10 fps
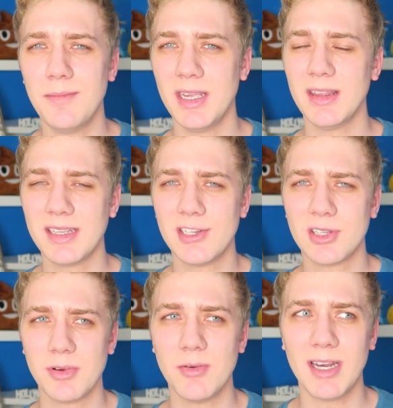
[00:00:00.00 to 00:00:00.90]
be in this
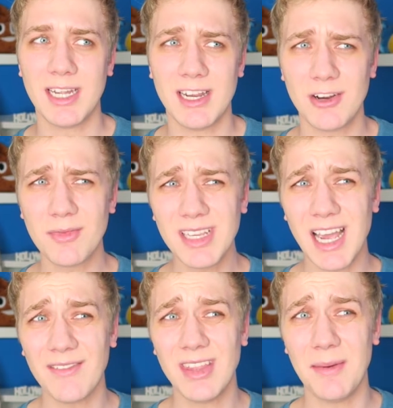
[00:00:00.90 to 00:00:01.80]
year's Rewind, and I don't really
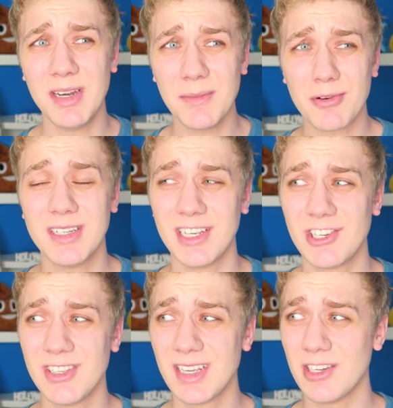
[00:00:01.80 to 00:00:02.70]
have that many predictions.